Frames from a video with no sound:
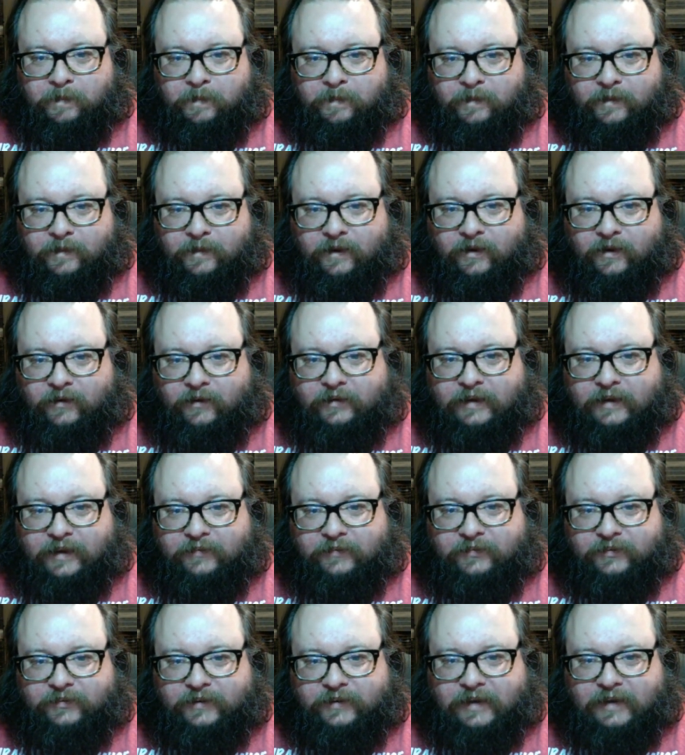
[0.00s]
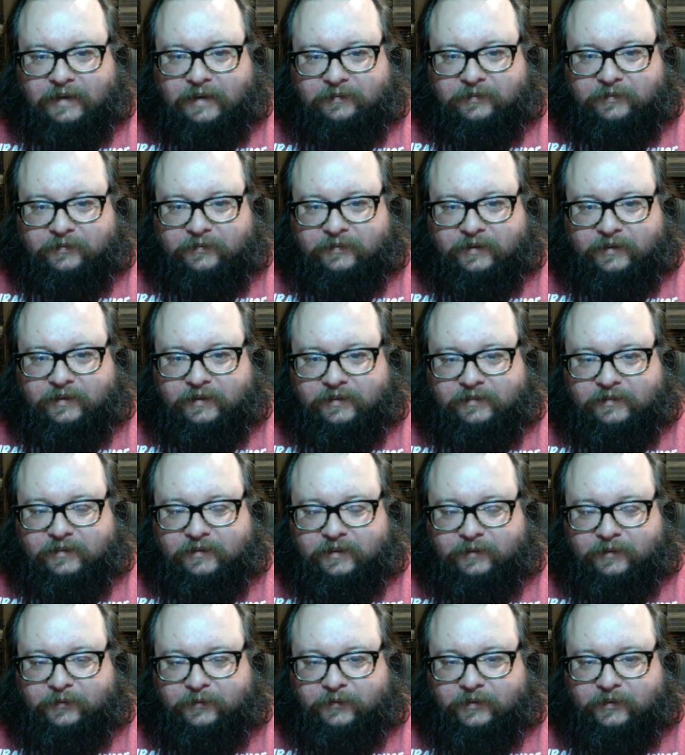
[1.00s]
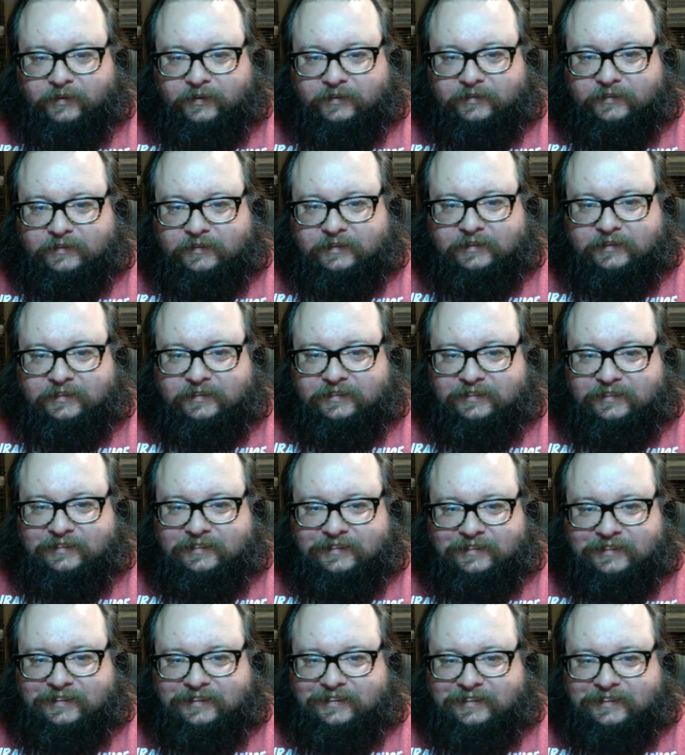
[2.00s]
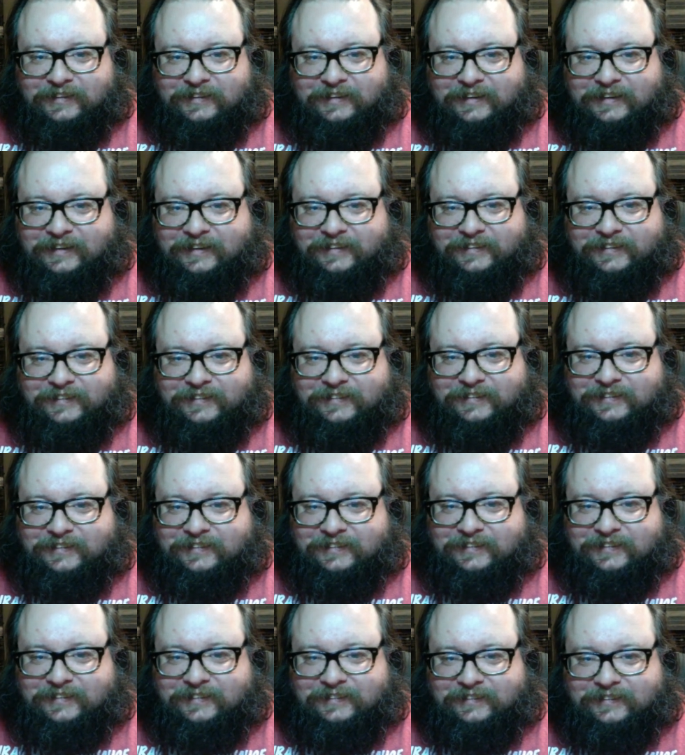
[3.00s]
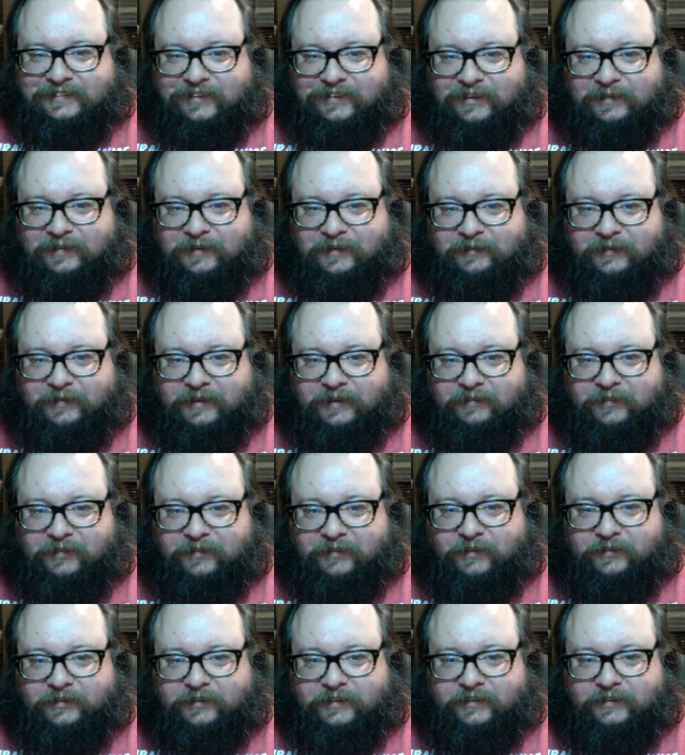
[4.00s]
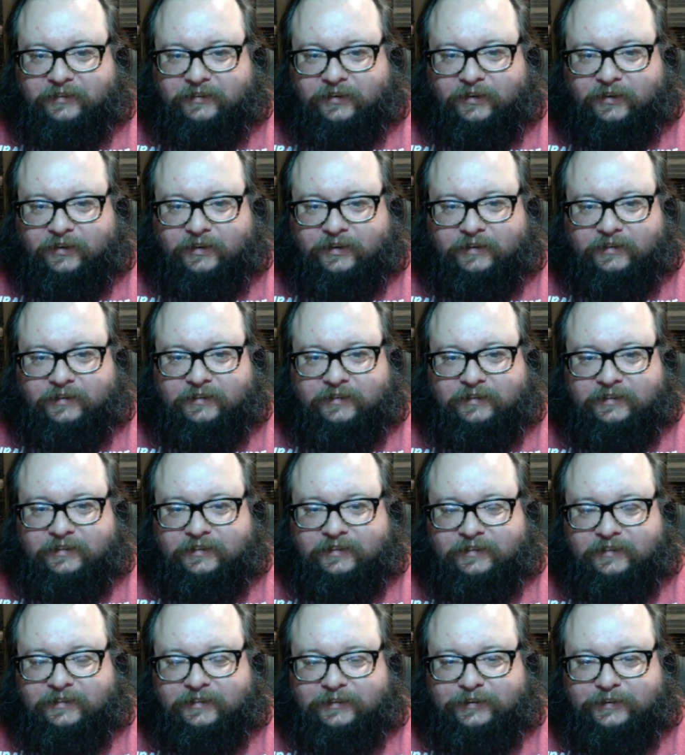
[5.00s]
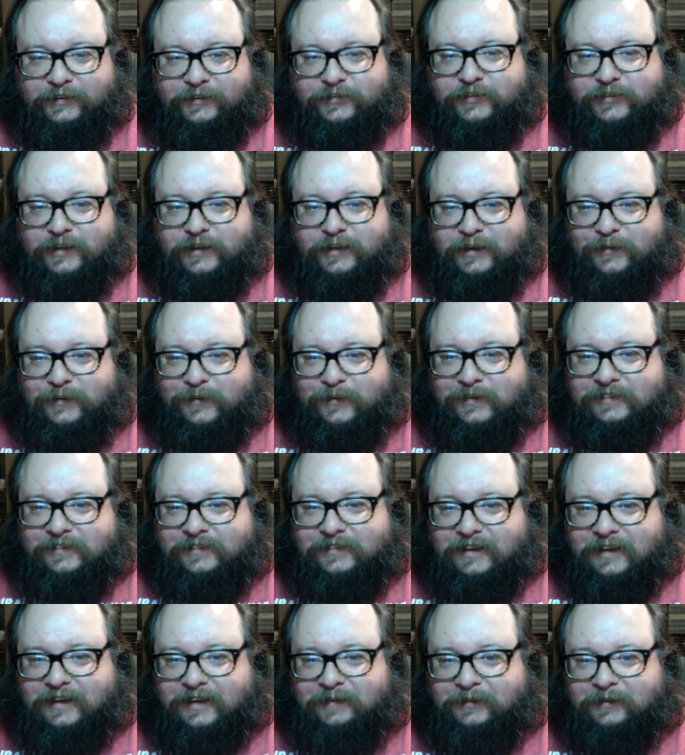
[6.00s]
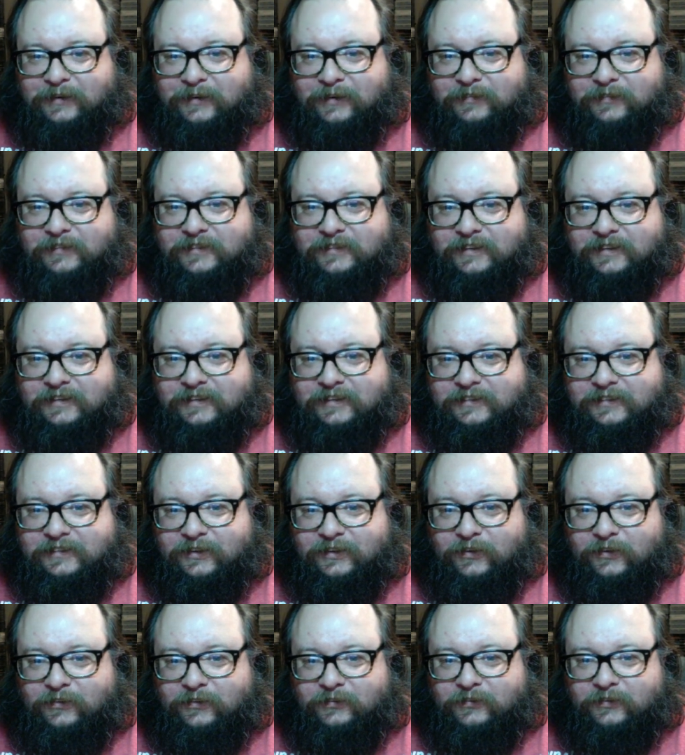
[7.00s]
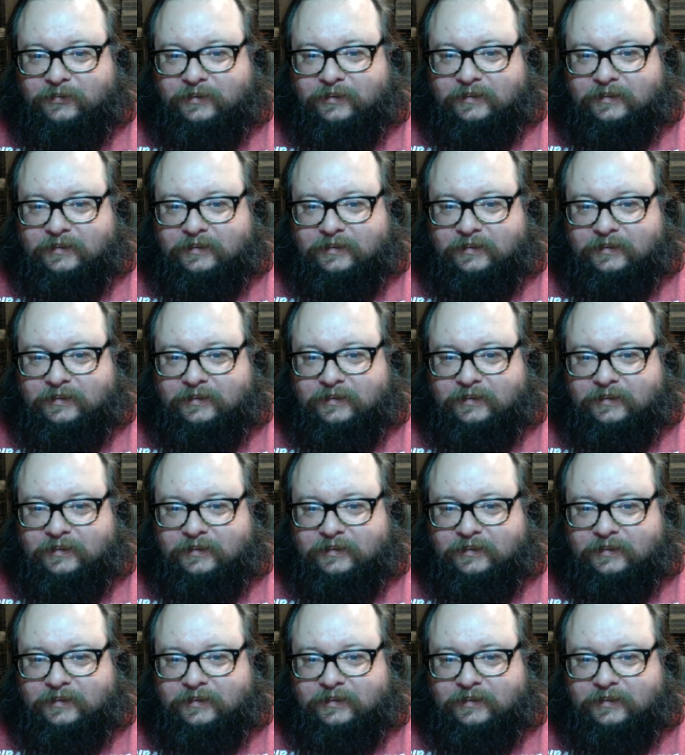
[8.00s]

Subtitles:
All caps for Captain Raz. Oh, boy. See, he just... Talk about Pavlovian dog. You say it one time, and all of a sudden he's all over it.